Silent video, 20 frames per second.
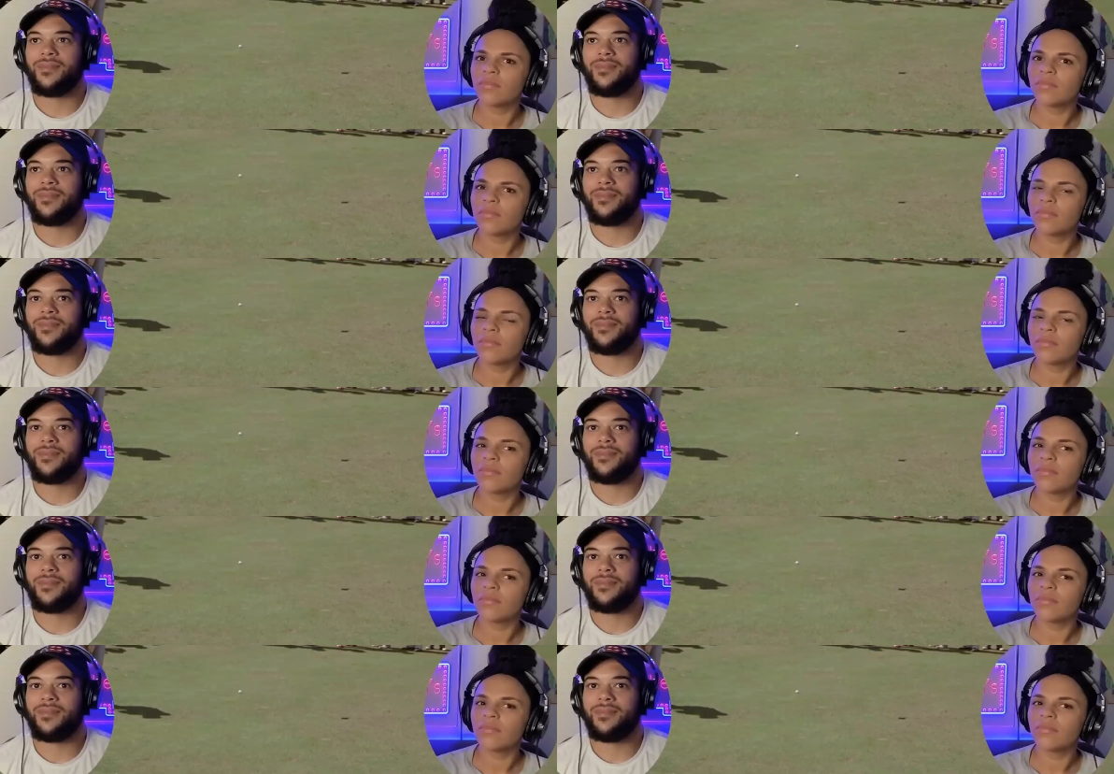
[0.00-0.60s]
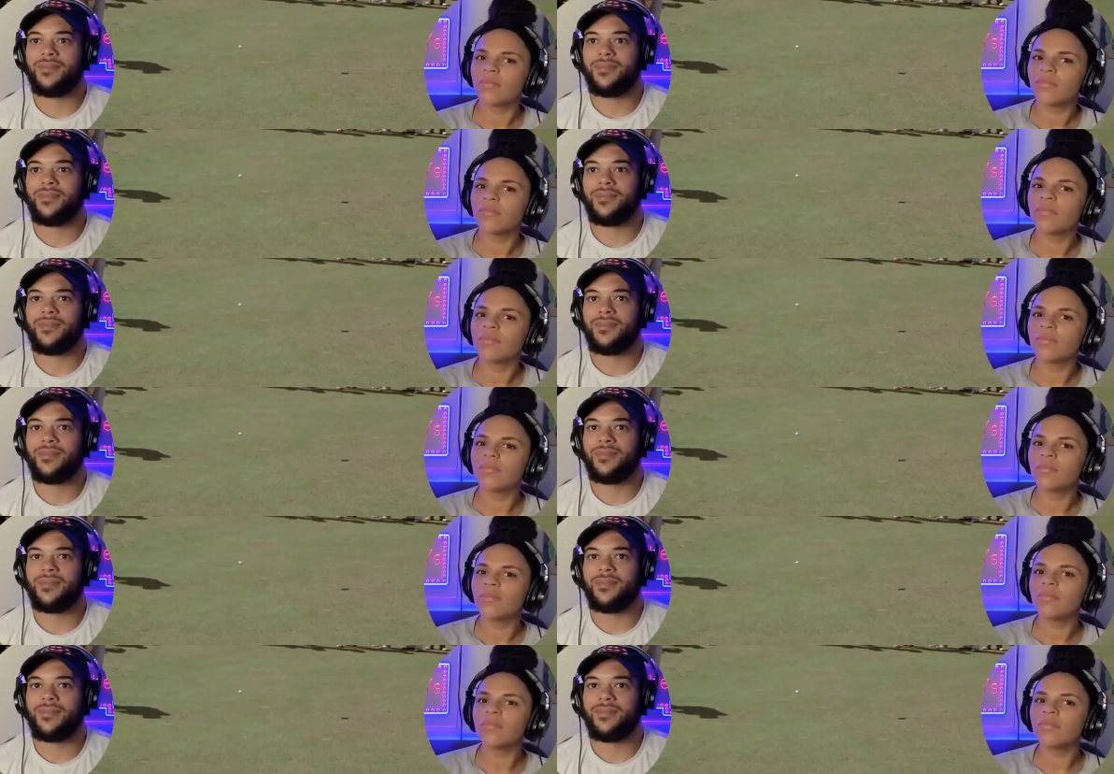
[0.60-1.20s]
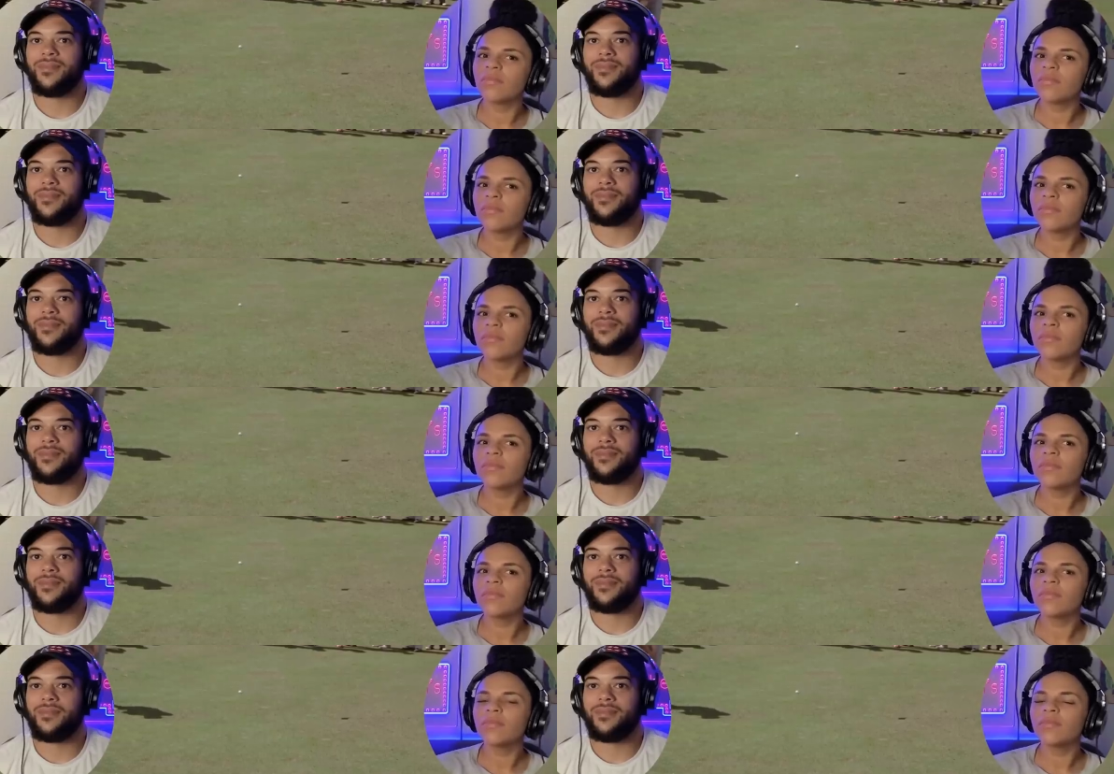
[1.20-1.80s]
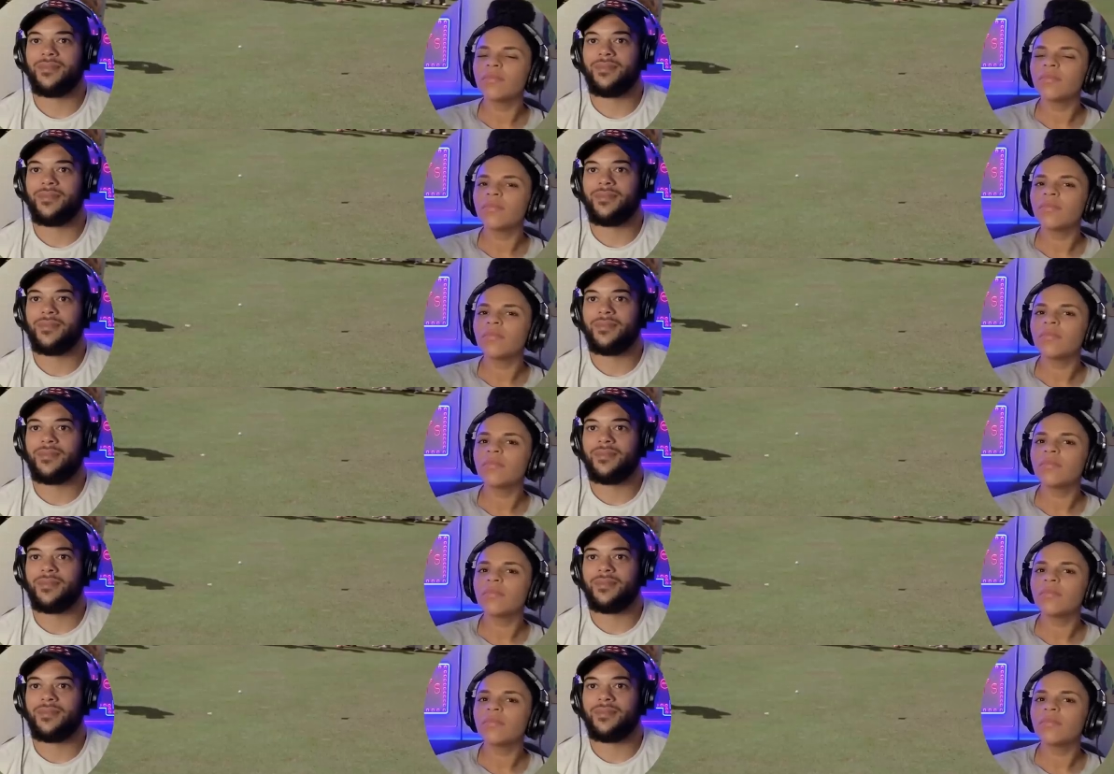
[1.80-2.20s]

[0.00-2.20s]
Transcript: No one is speaking in this clip.